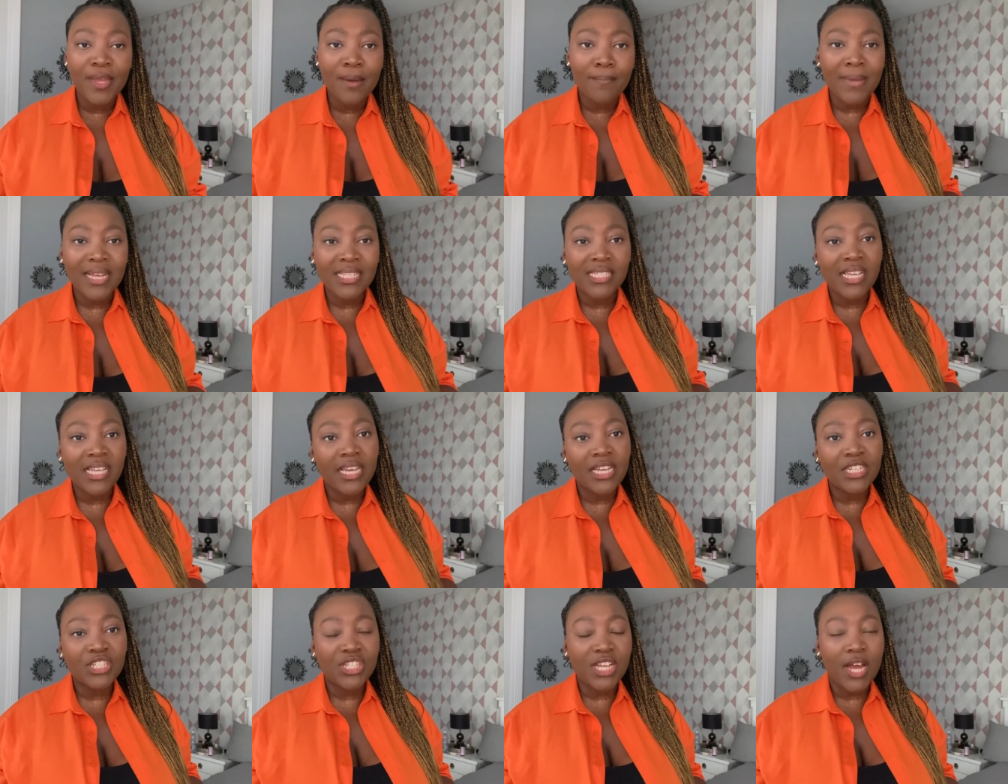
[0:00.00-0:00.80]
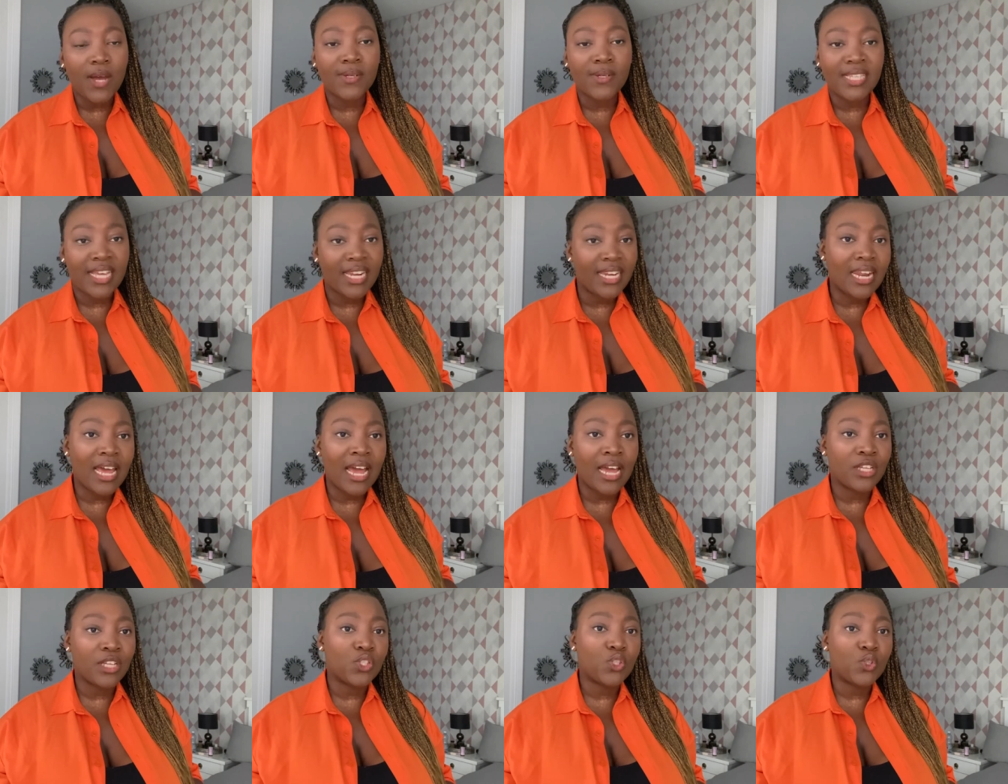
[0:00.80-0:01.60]
my second showers at
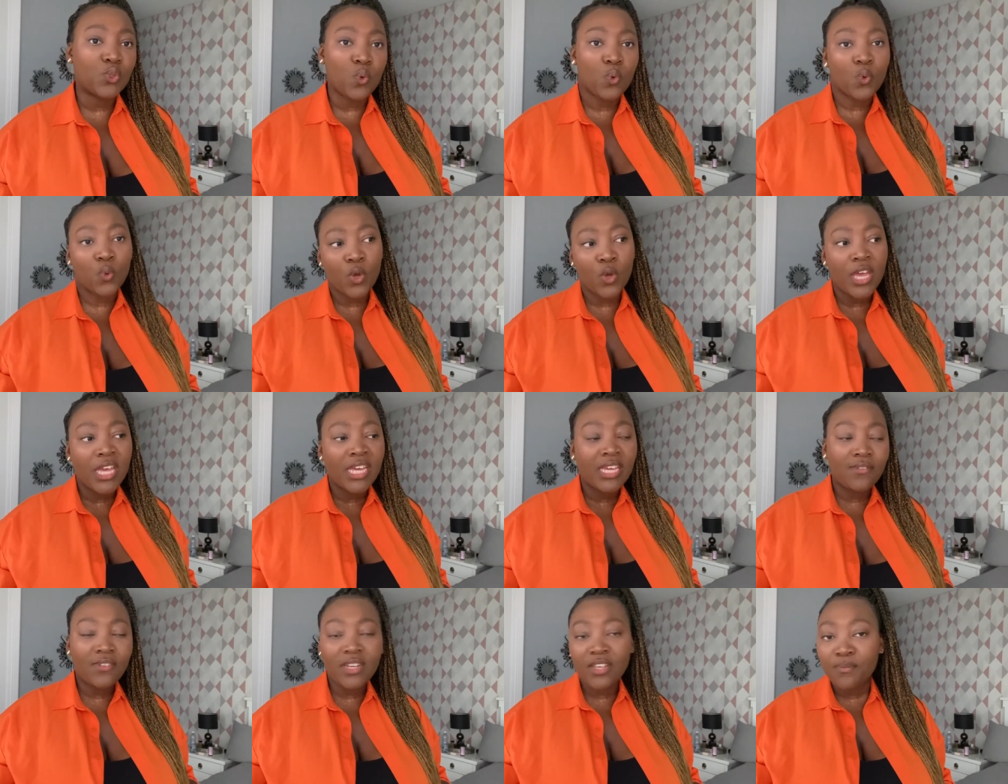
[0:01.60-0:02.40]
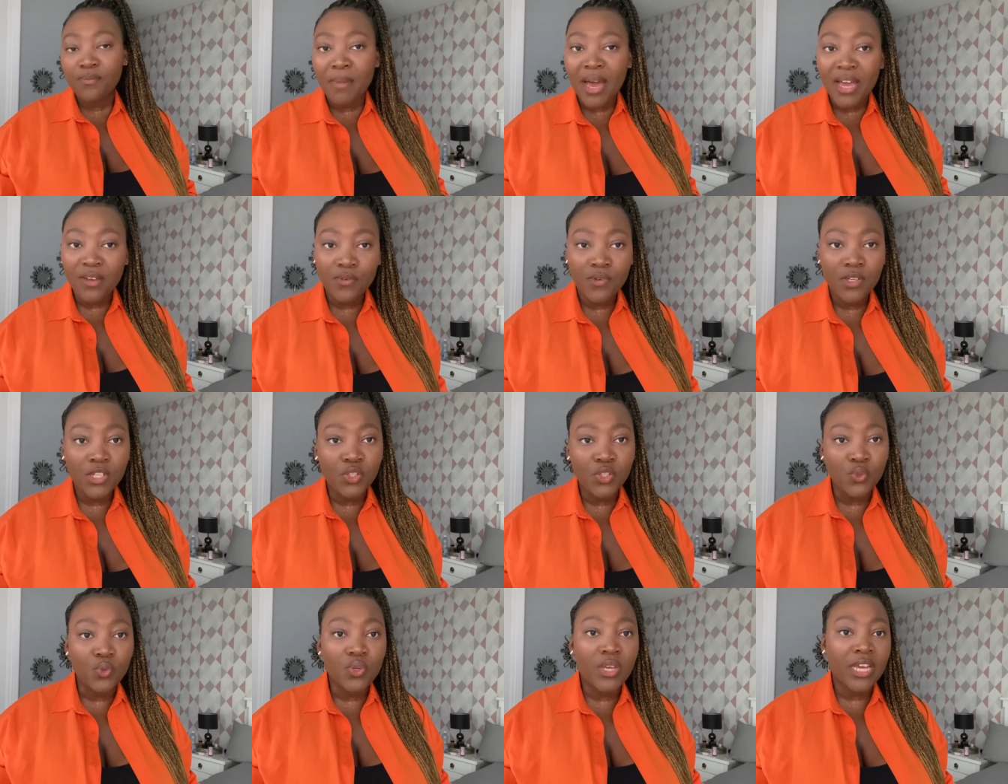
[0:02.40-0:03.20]
night. So even if my feet
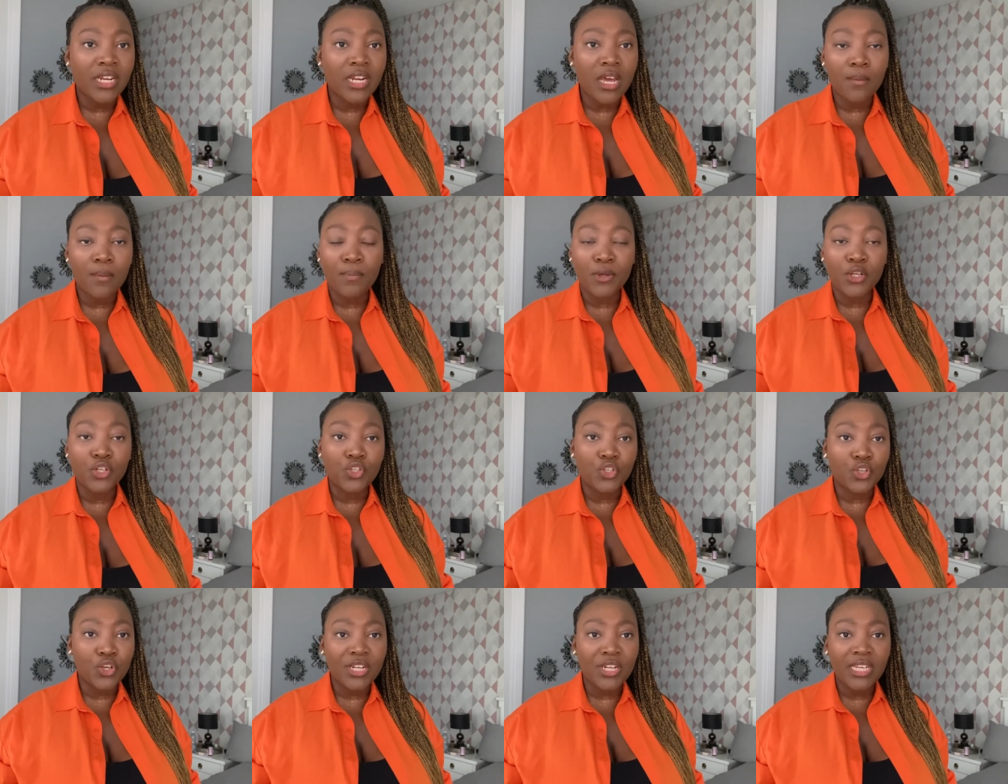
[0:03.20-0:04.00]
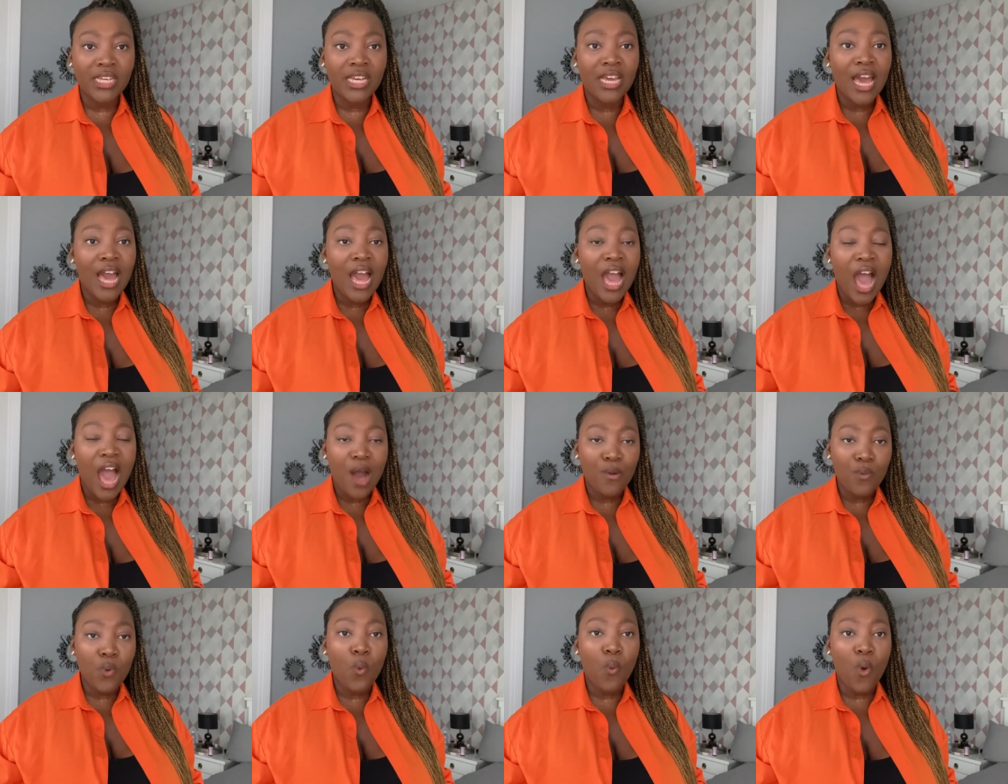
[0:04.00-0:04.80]
do get a bit dirty, I
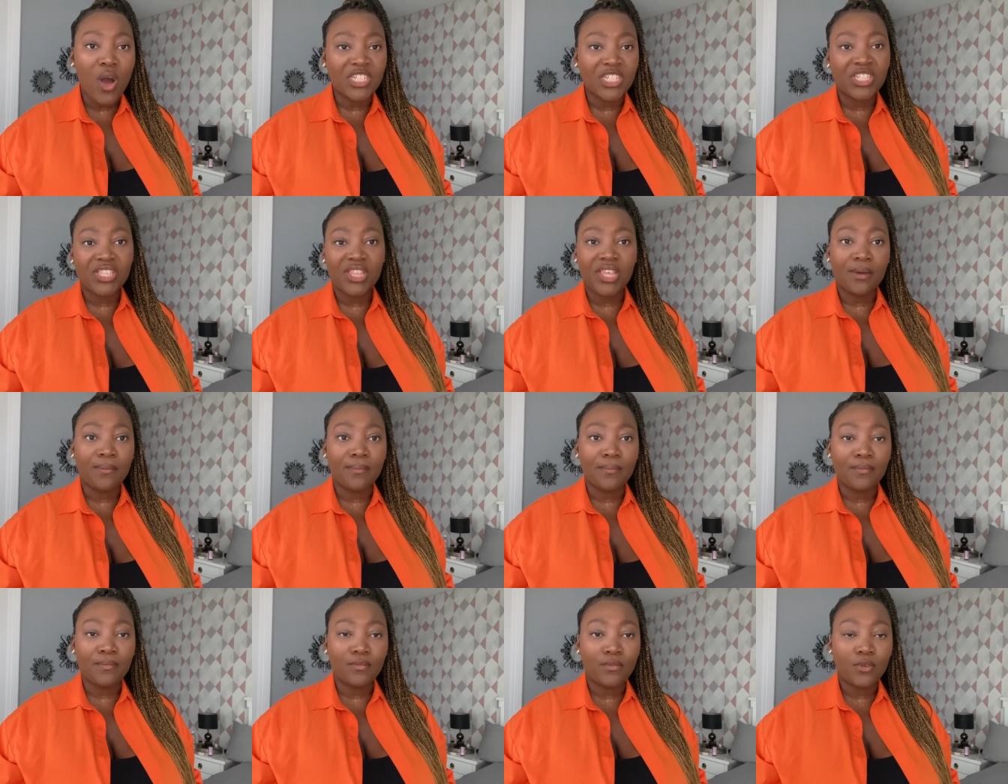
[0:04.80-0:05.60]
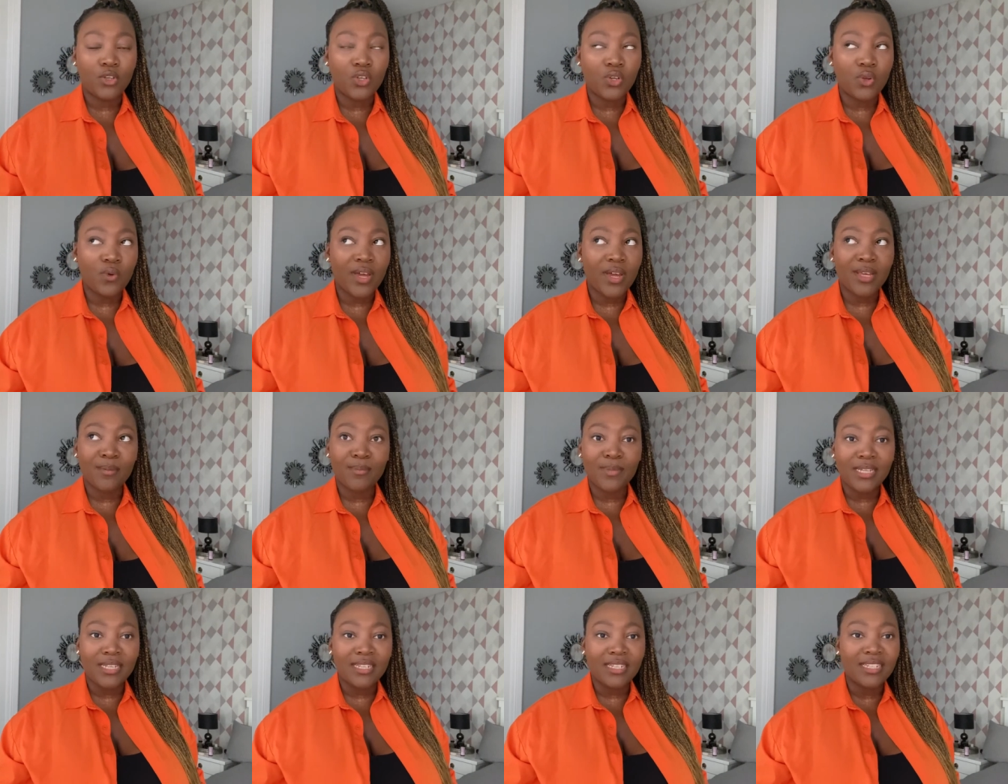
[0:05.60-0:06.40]
will wash them. You know what I
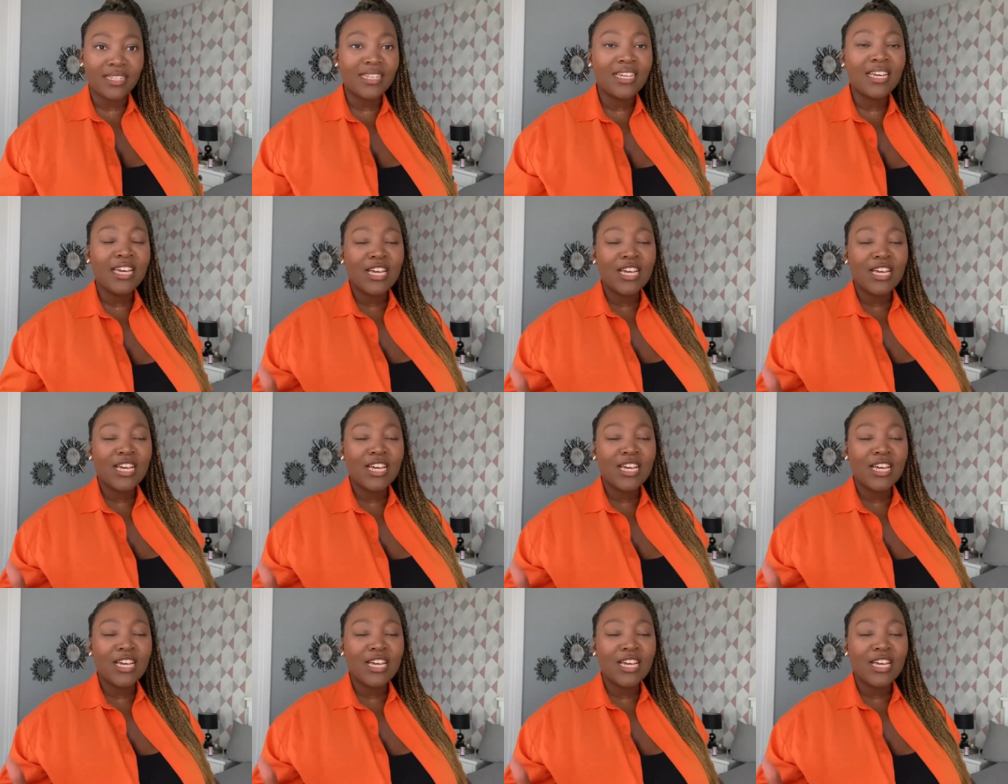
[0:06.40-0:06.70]
mean?